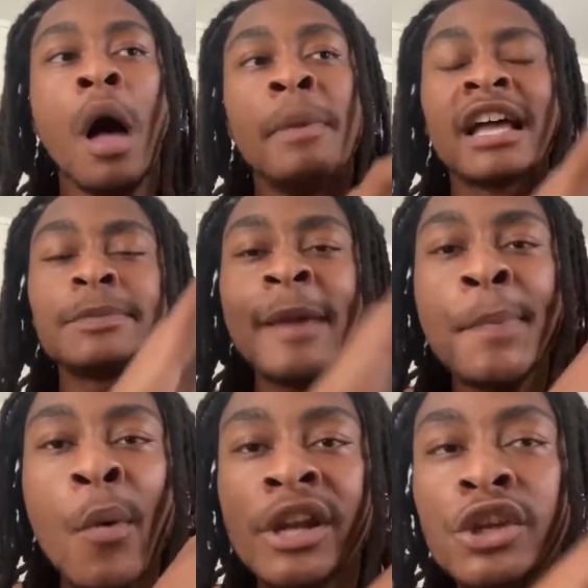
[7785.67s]
Because
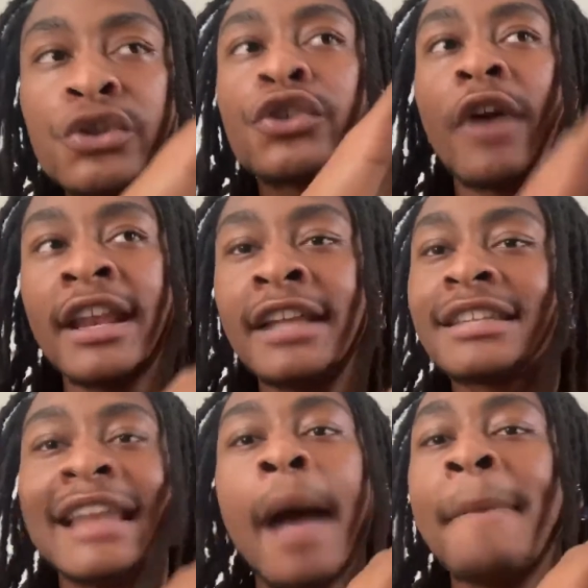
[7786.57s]
people want to use credit to
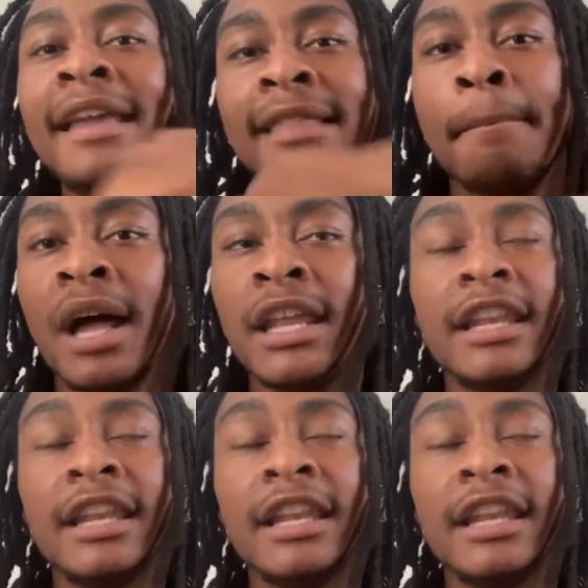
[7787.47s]
not make the money.